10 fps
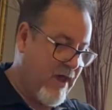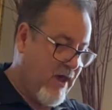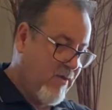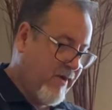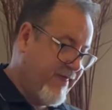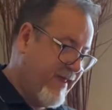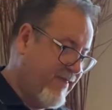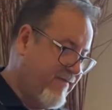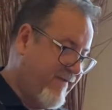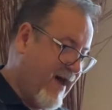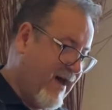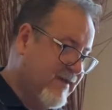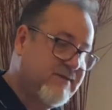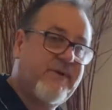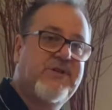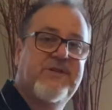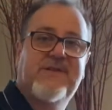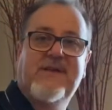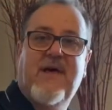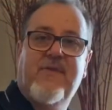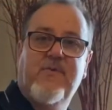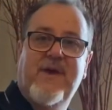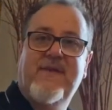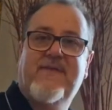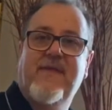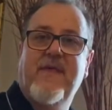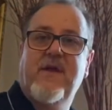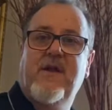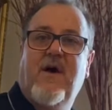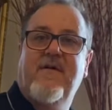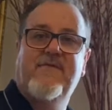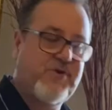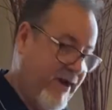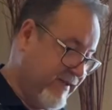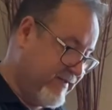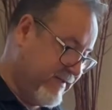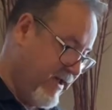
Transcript: within the vase, which is another reason that I've dressed